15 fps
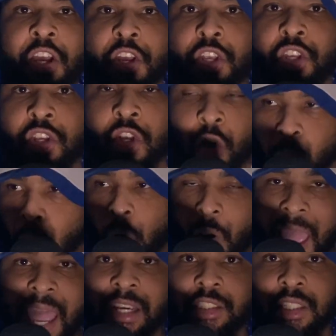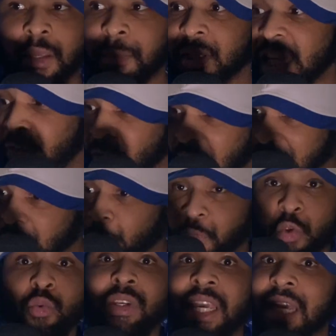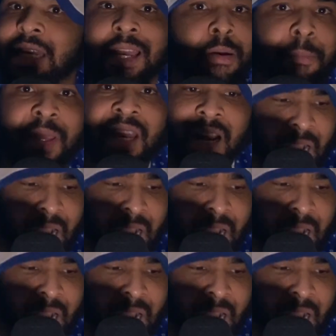you don't actually believe it. Because if you did, it'll be the